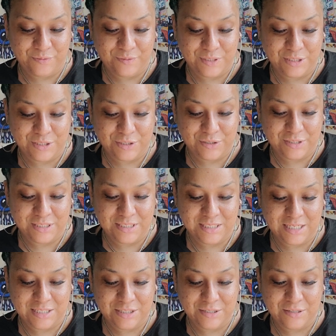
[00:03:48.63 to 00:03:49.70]
Return to
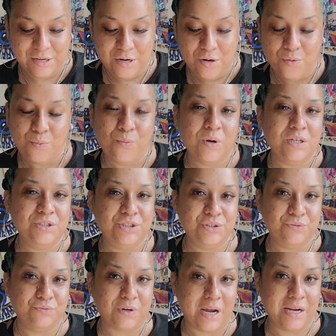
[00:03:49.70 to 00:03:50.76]
sender. Once
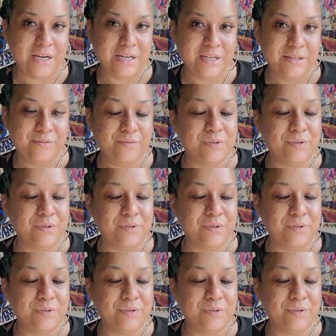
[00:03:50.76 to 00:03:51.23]
you write in it,